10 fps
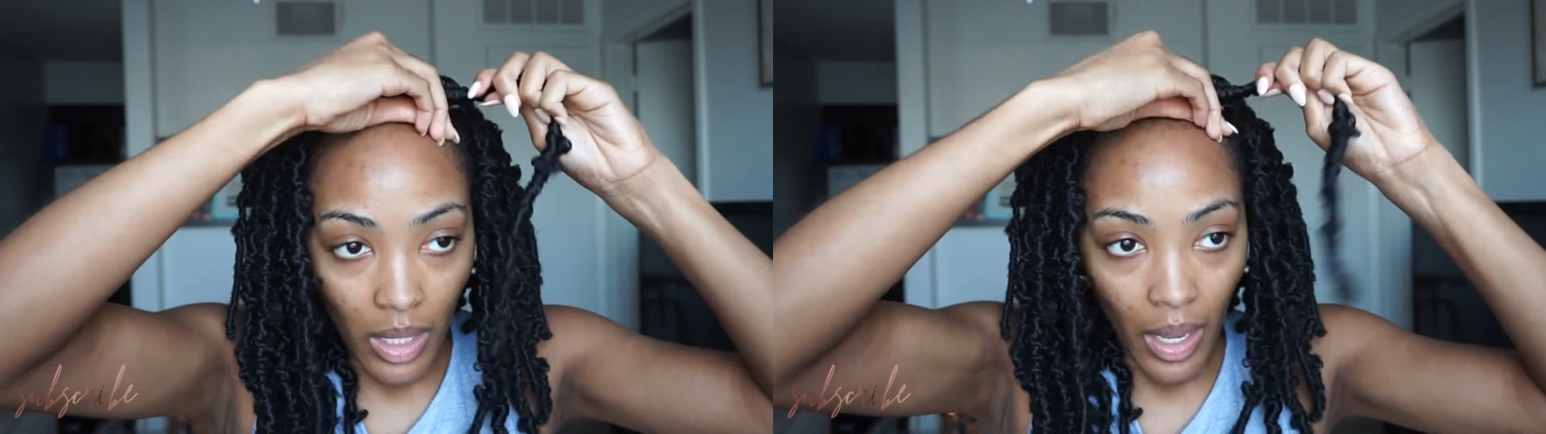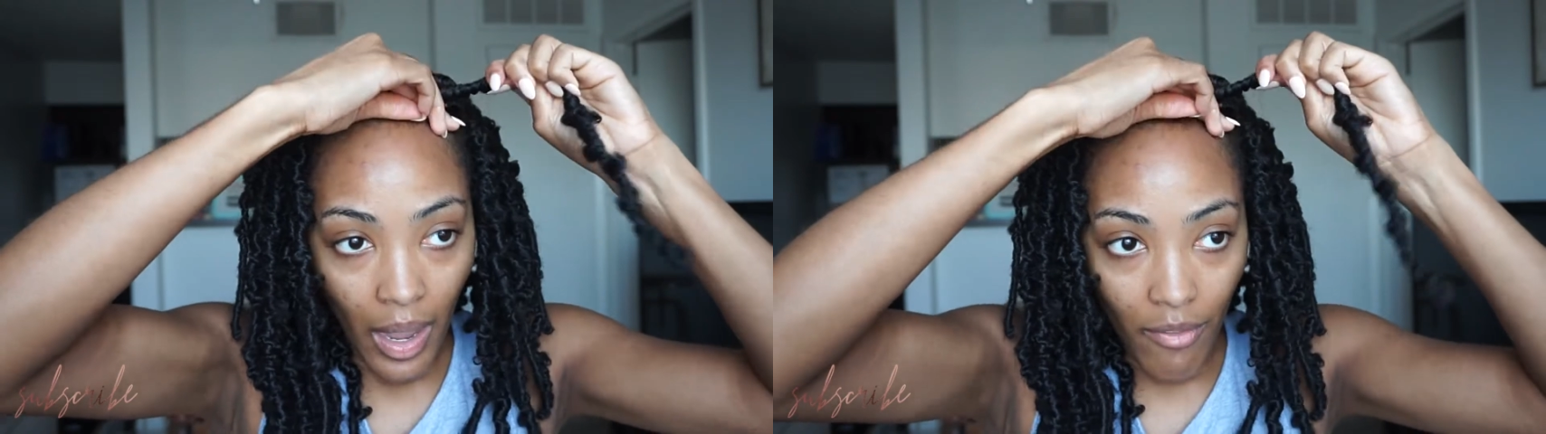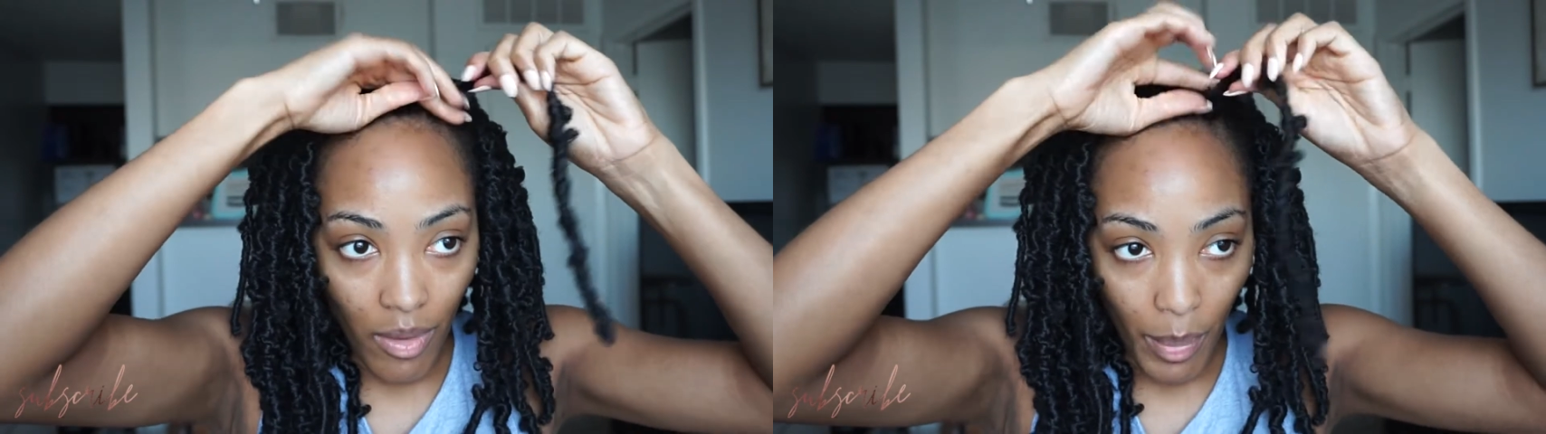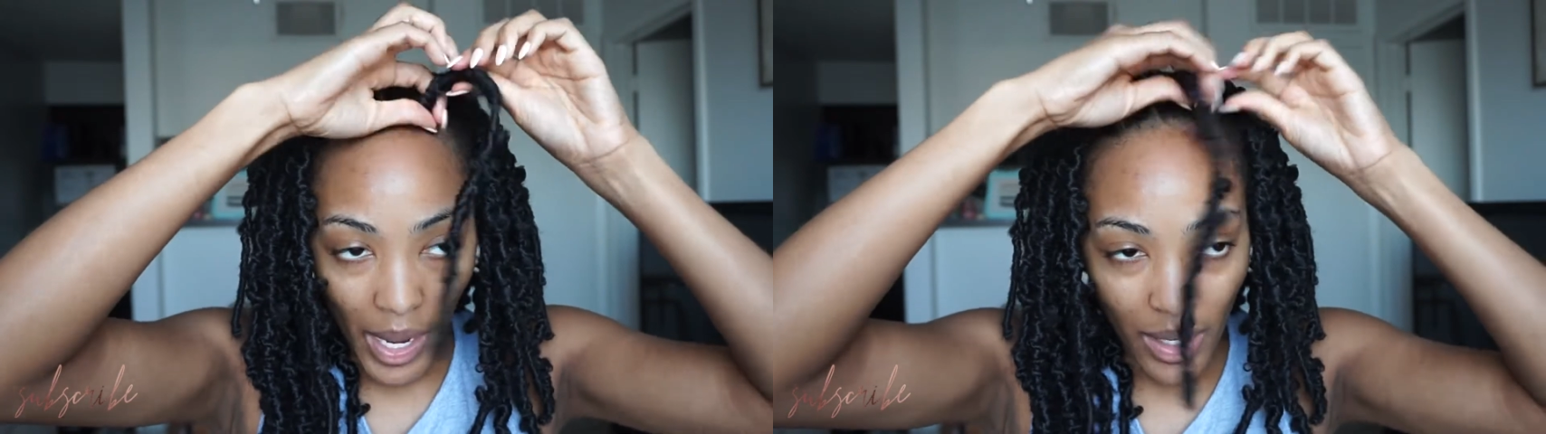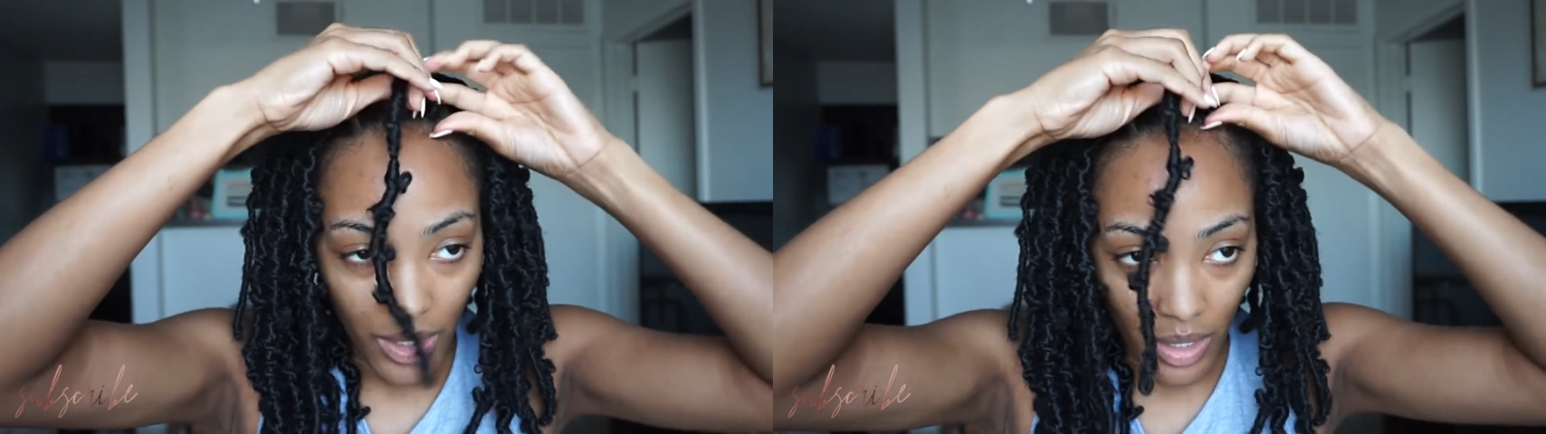have the
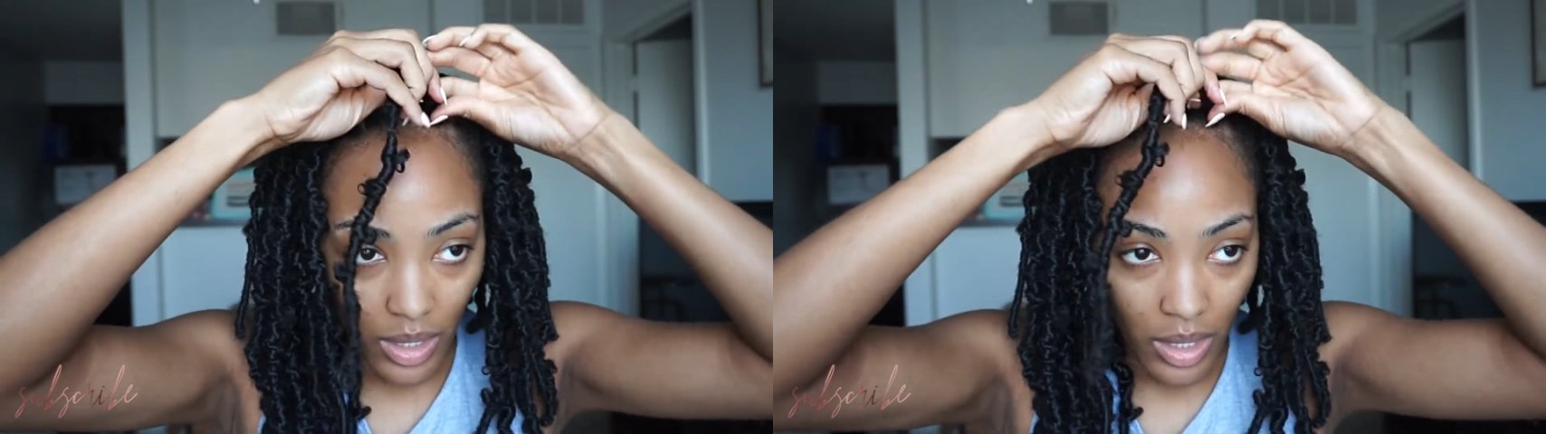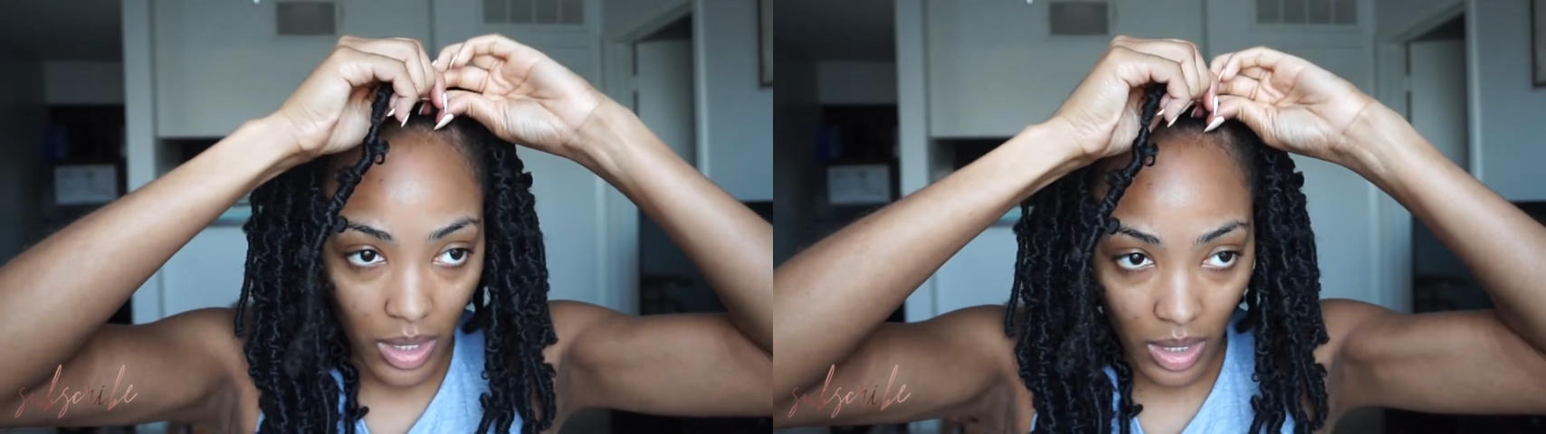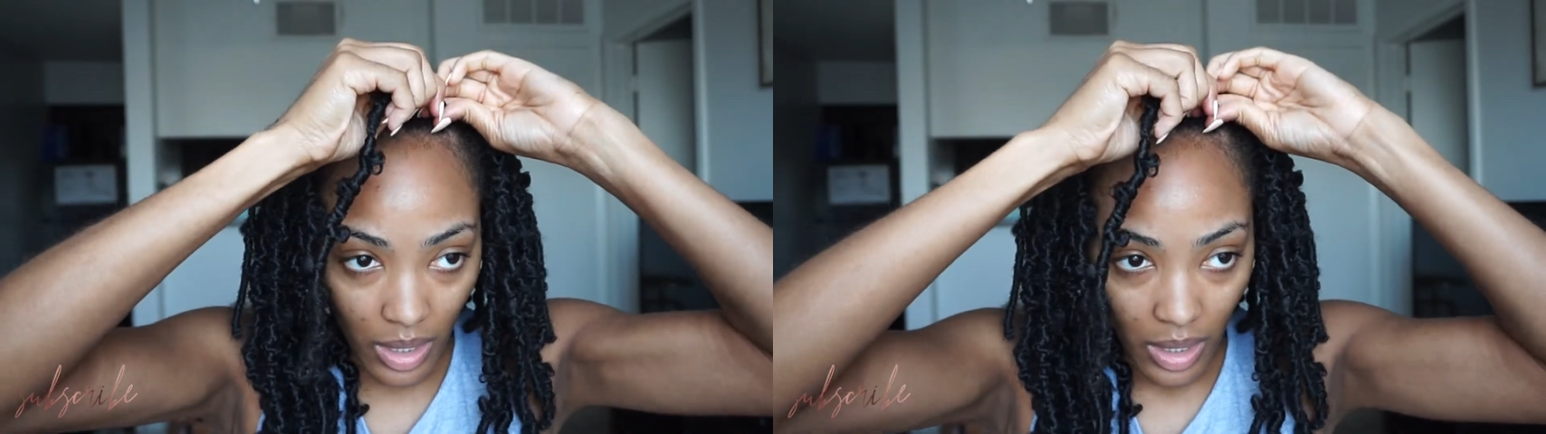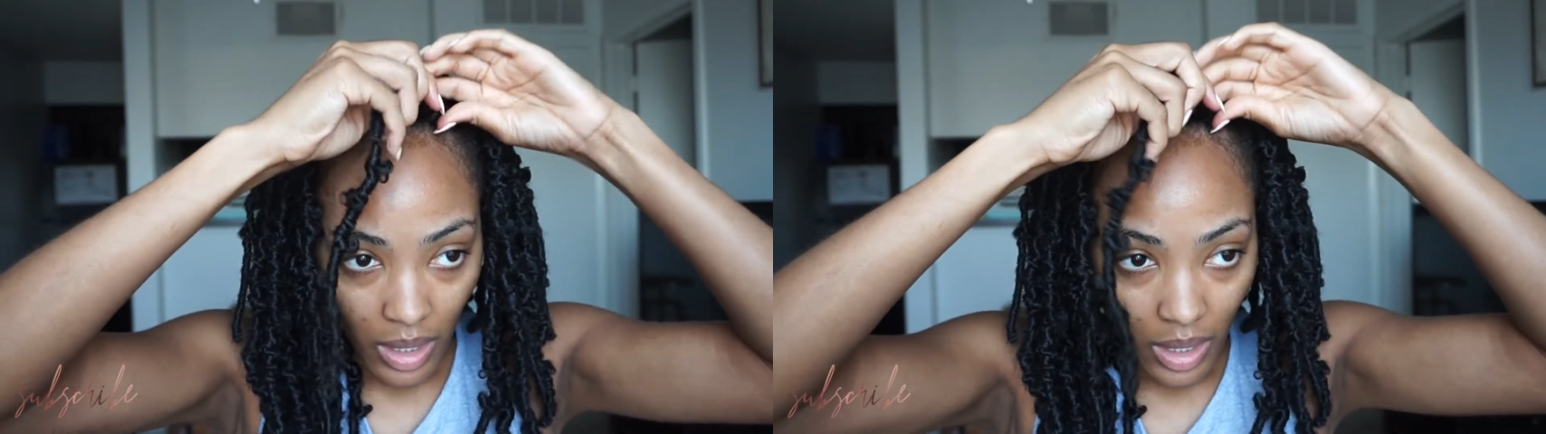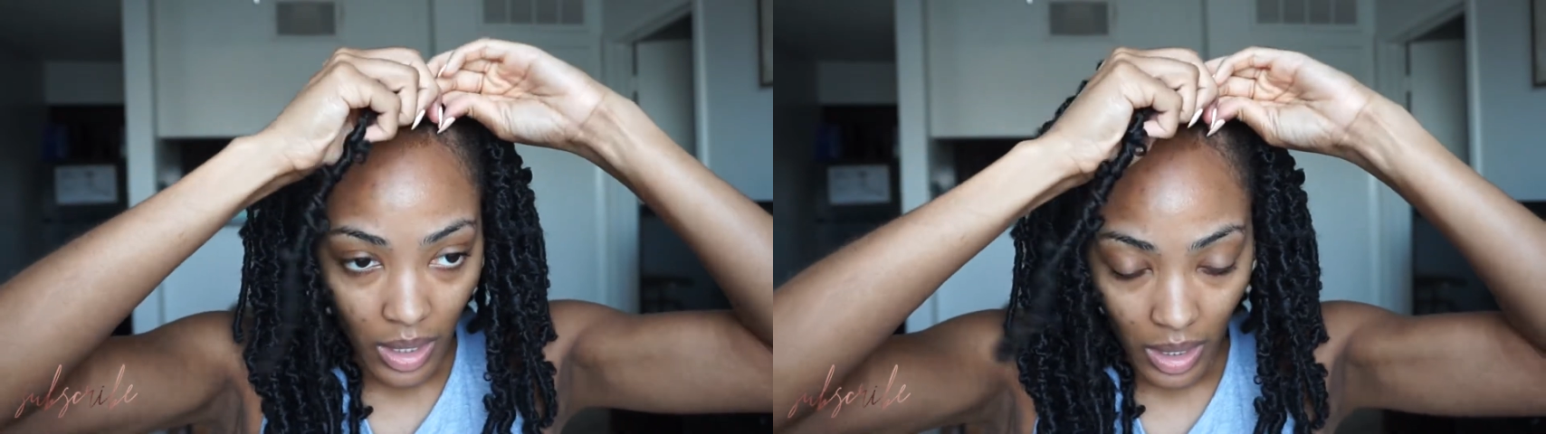patience to
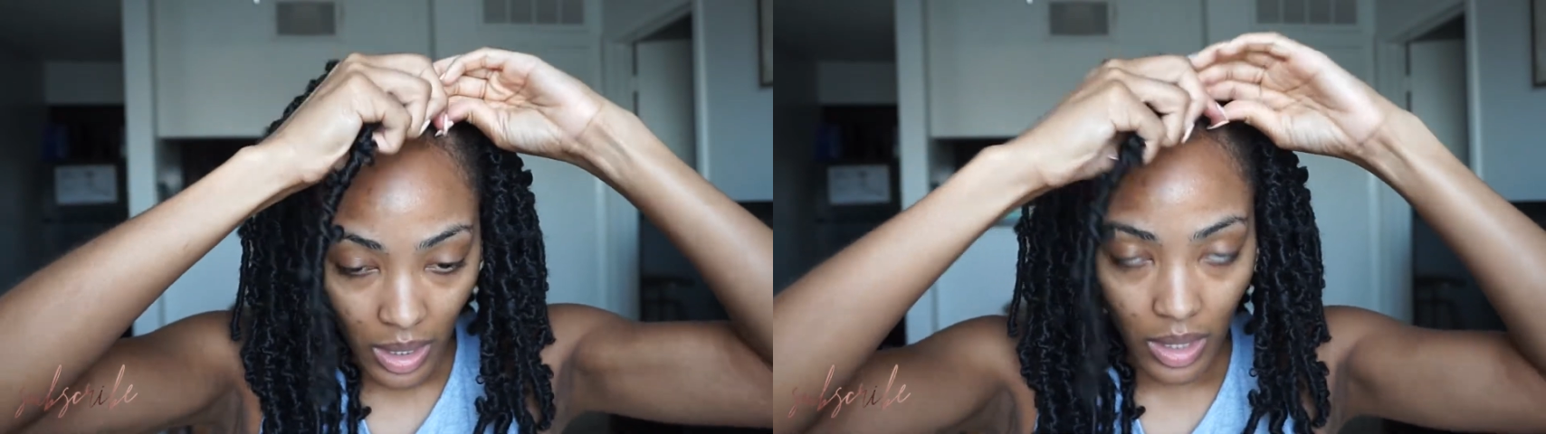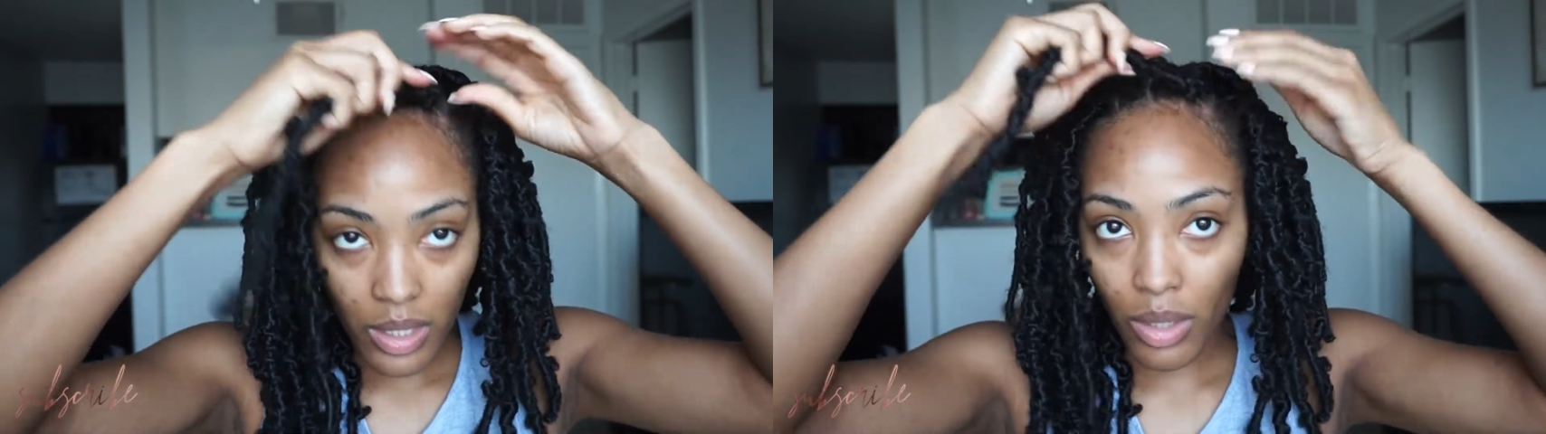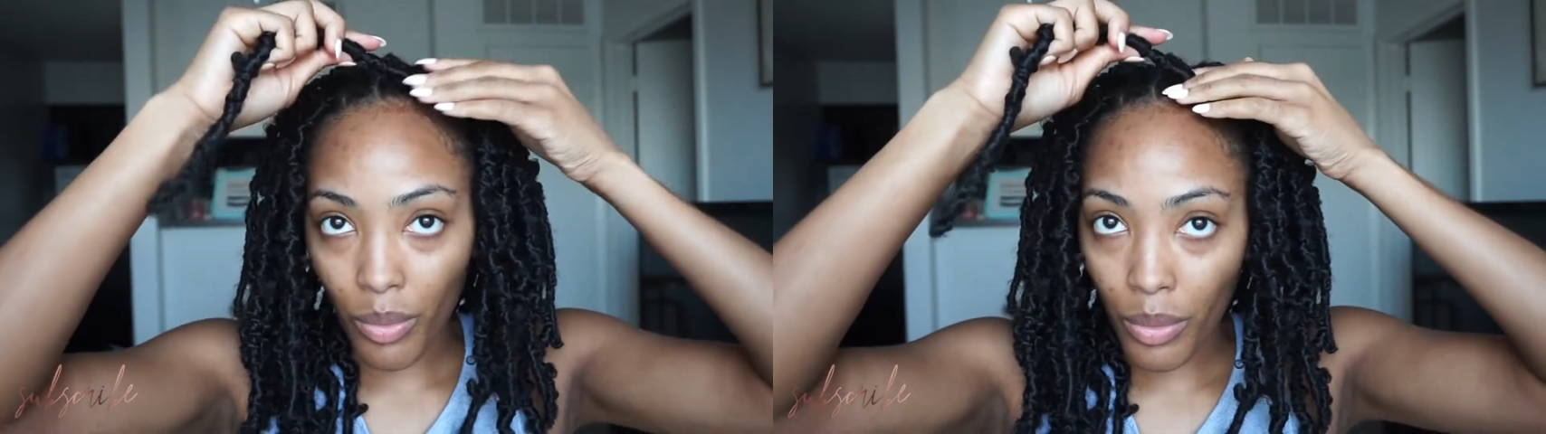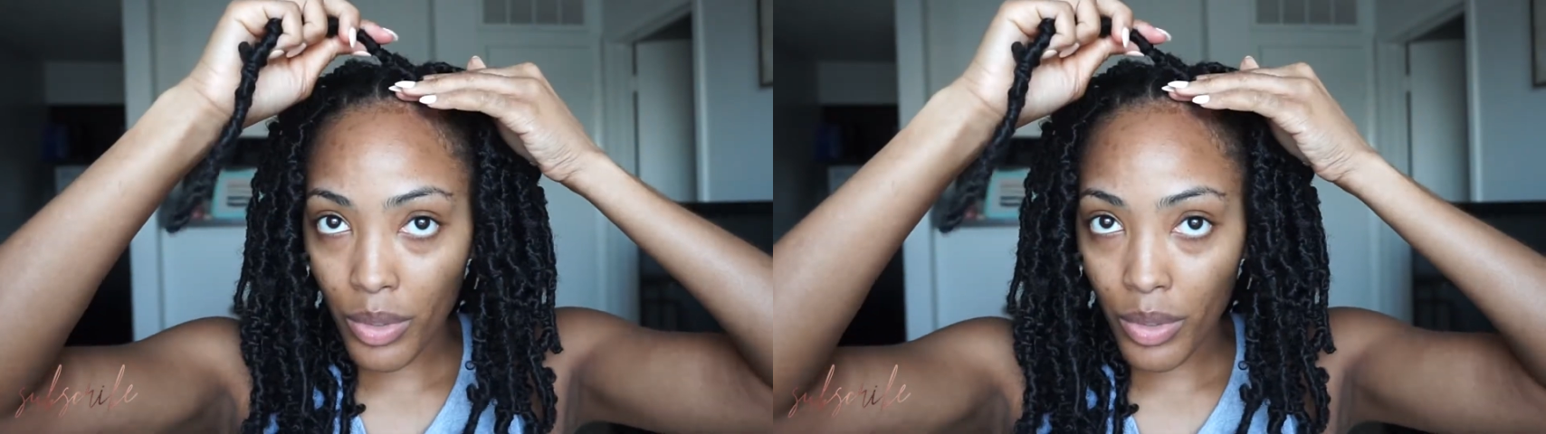get this through,